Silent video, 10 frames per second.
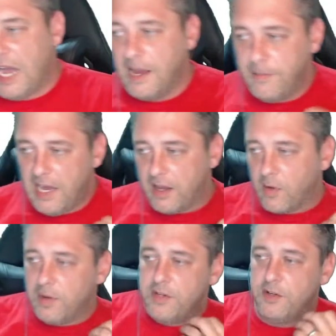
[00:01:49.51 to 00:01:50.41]
I'm not
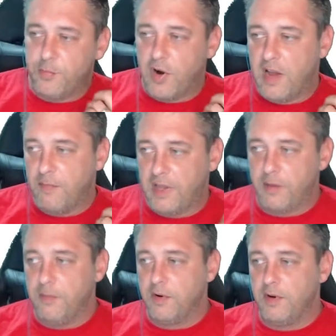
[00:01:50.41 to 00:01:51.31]
going to deprive my
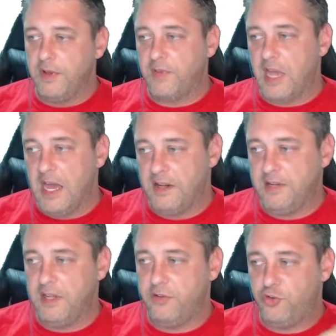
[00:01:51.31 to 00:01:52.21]
community of content